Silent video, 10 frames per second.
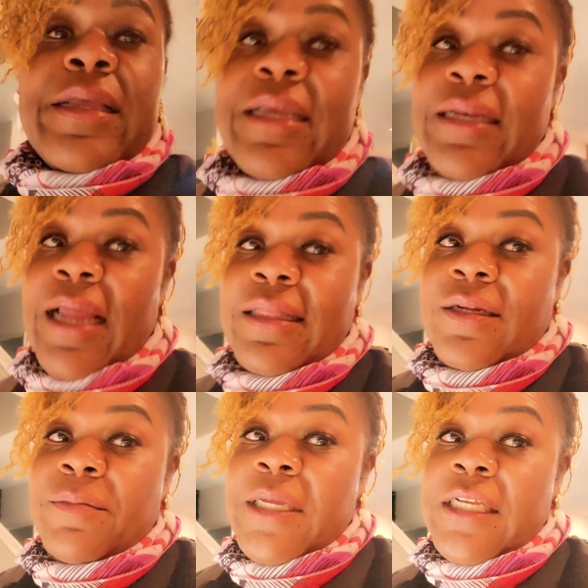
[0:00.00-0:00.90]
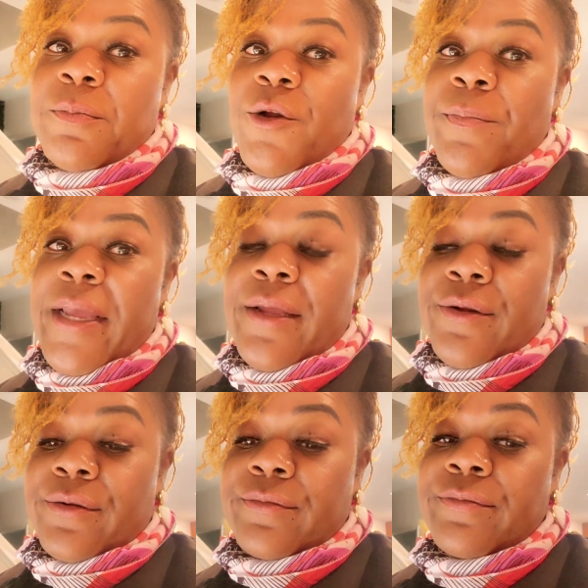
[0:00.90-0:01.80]
Again, not that I'm an expert
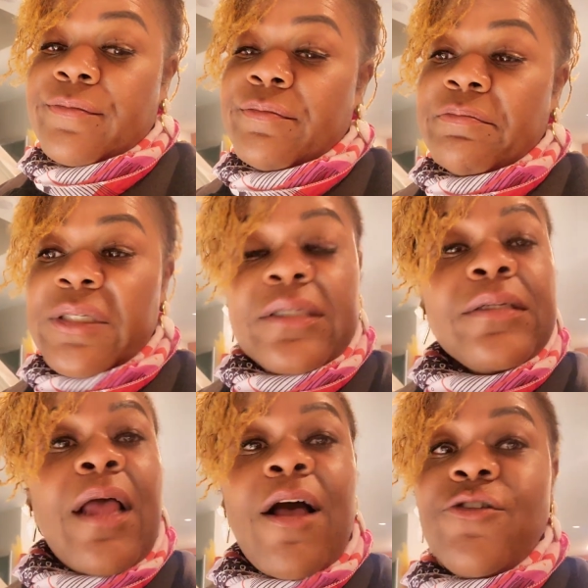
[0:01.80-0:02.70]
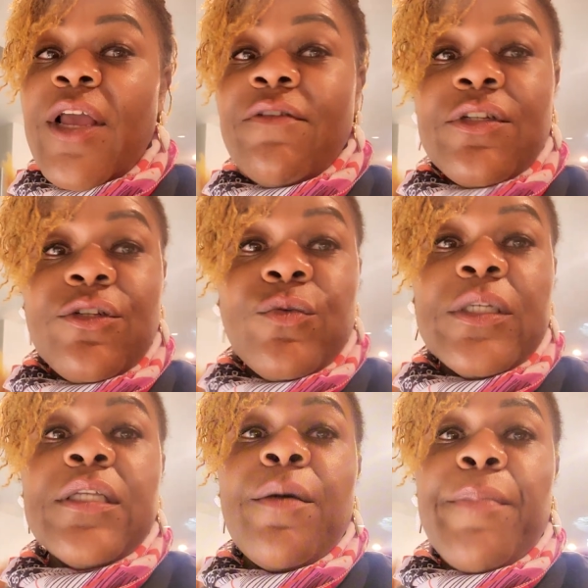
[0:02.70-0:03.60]
baker, but all you have to do
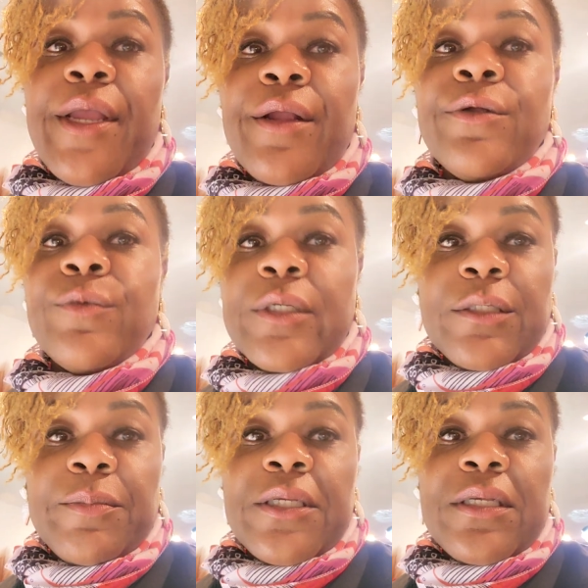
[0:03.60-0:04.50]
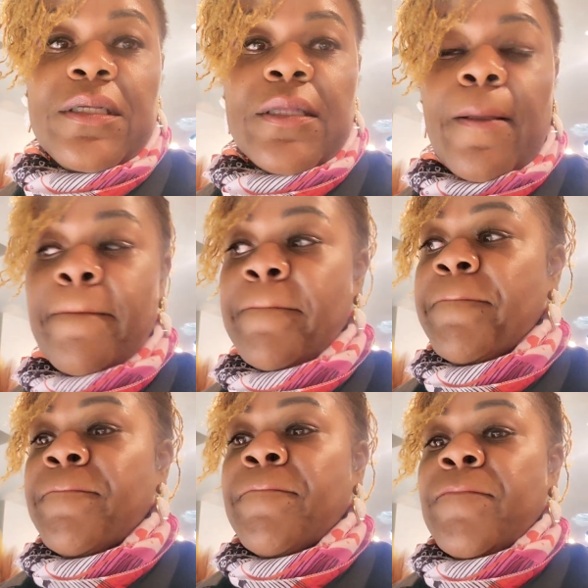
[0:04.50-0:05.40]
is compare recipes.
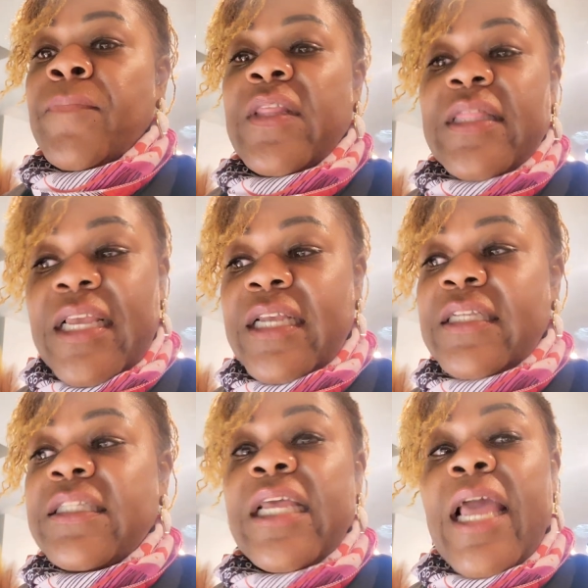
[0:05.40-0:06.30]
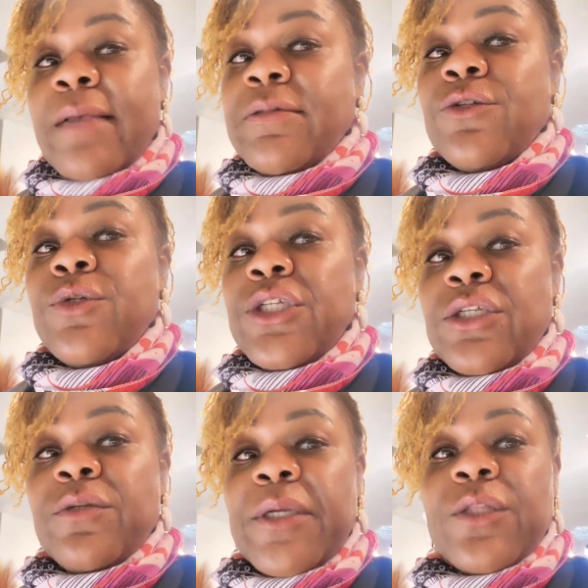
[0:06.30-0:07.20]
The things that absolutely
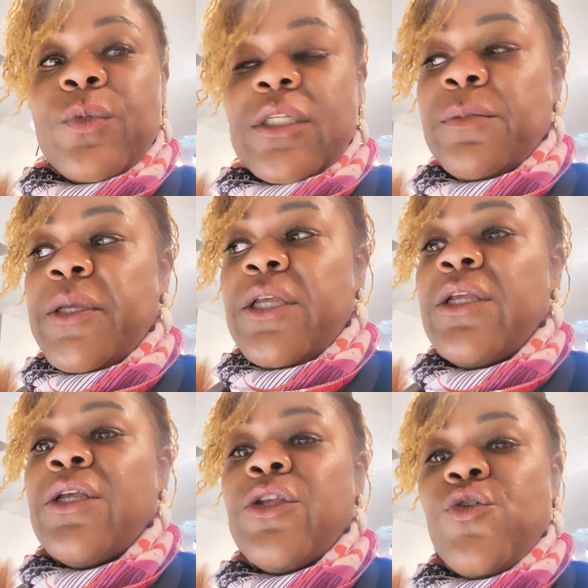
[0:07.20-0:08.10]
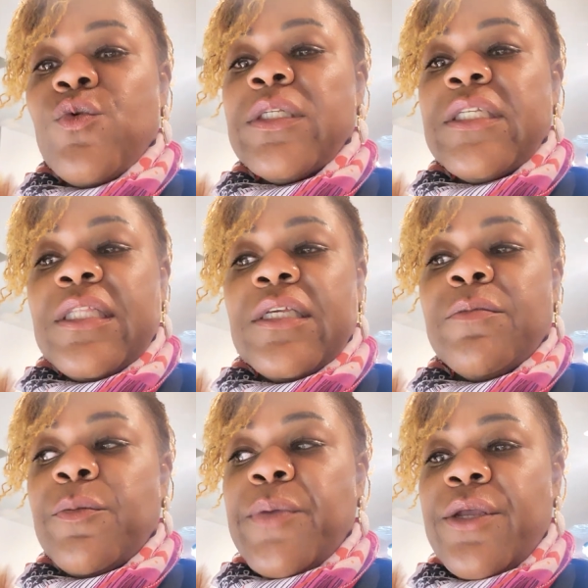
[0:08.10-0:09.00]
should be in a recipe, you will see
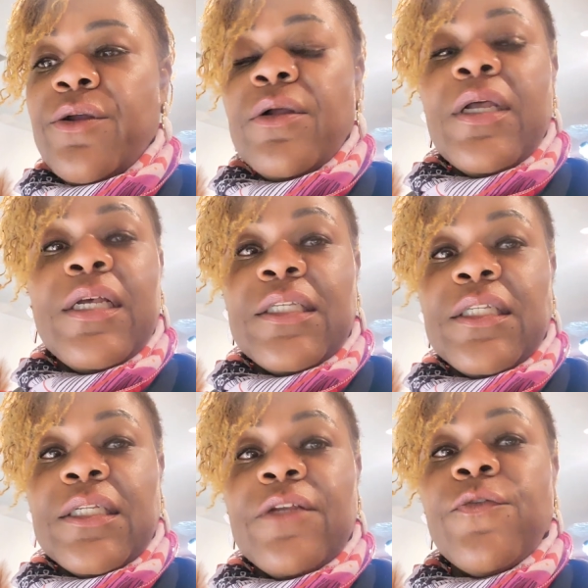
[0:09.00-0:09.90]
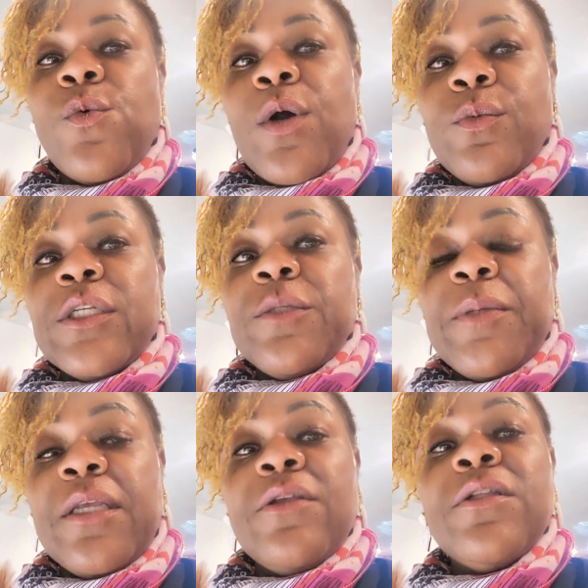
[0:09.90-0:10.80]
them appear constantly from one
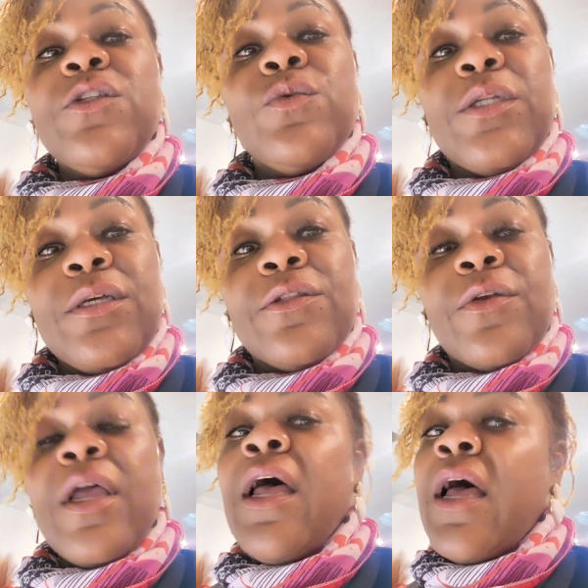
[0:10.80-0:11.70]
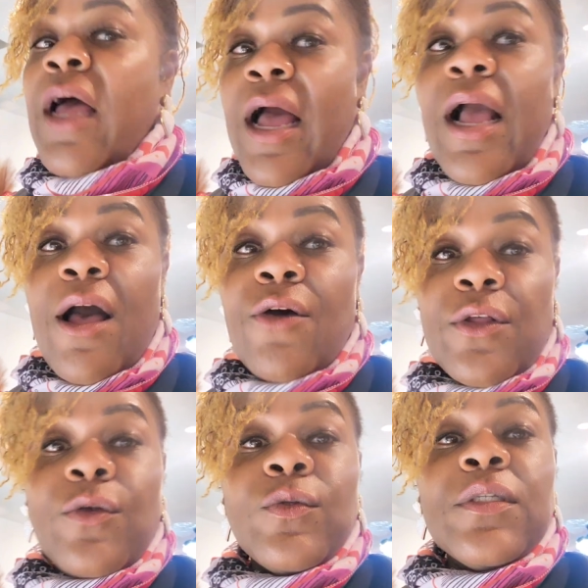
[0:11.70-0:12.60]
recipe to another. I call
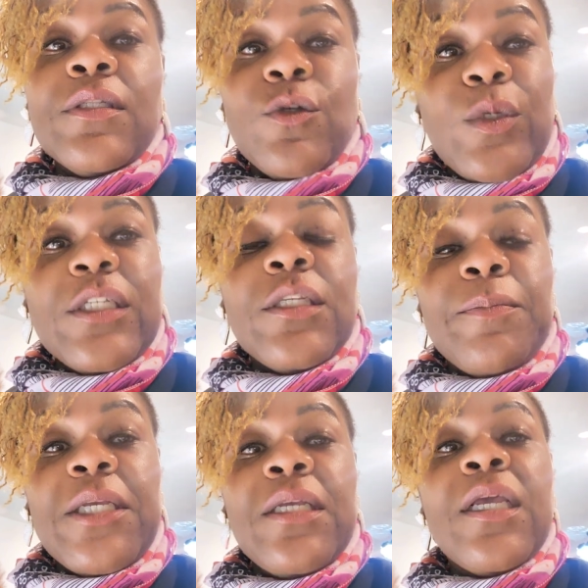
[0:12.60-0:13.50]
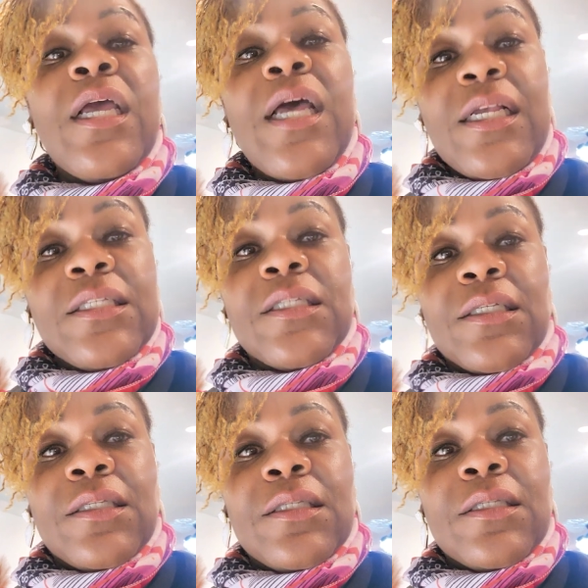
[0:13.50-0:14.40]
those the recipe
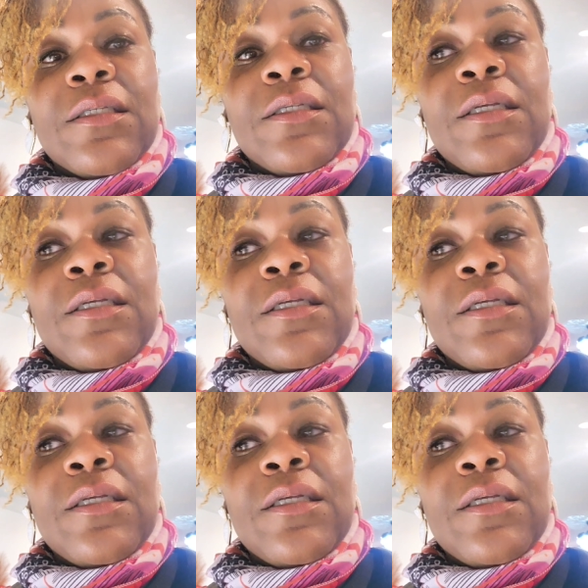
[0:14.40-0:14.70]
constants.